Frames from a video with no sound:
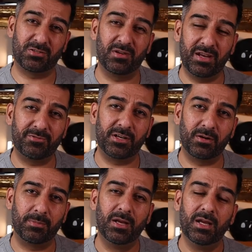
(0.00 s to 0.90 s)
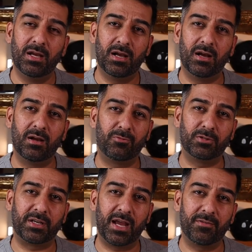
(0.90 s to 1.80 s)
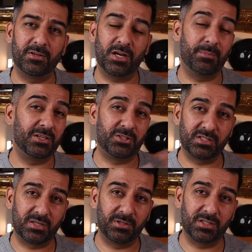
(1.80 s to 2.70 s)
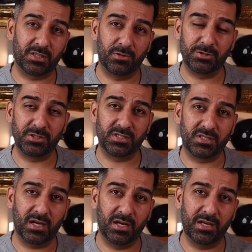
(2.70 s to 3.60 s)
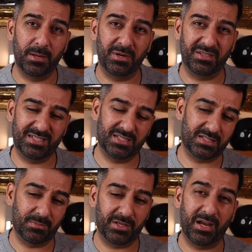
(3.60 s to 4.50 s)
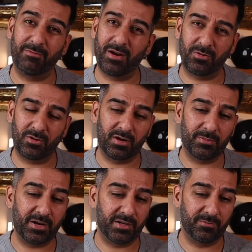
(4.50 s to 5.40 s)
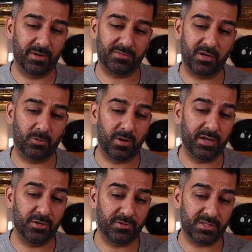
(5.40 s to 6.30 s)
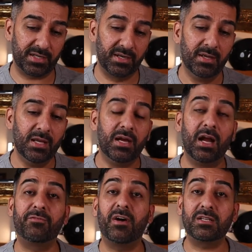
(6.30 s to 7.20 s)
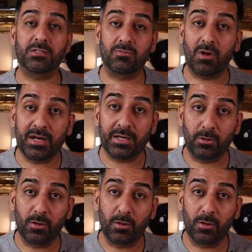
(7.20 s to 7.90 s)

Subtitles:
just to lift it up for the garage. I mentioned some other solutions earlier, but this is something I found on an American website, quite interesting. Advanced riding